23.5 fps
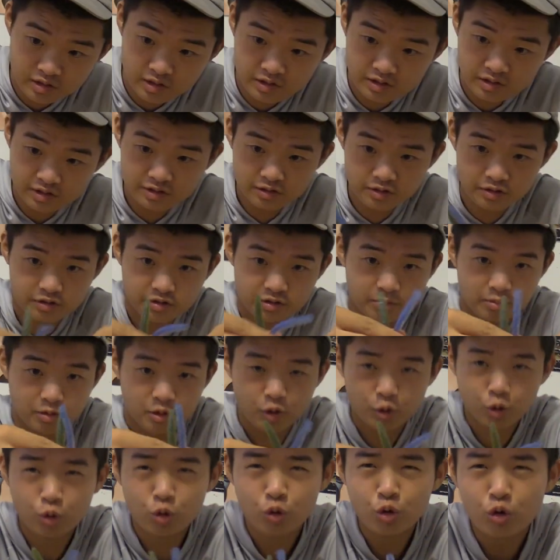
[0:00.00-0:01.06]
These are some
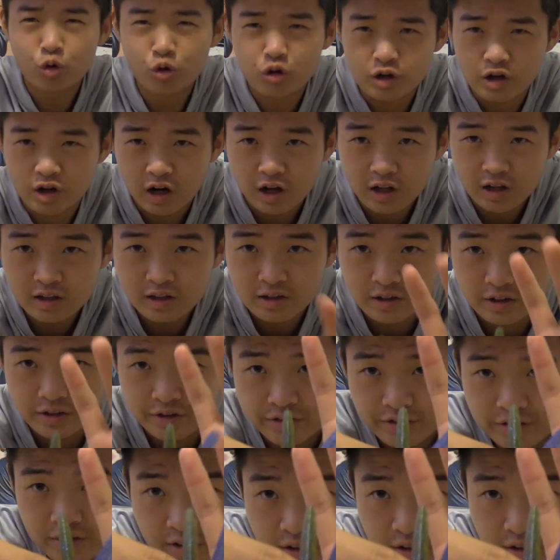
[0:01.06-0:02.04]
cool colors.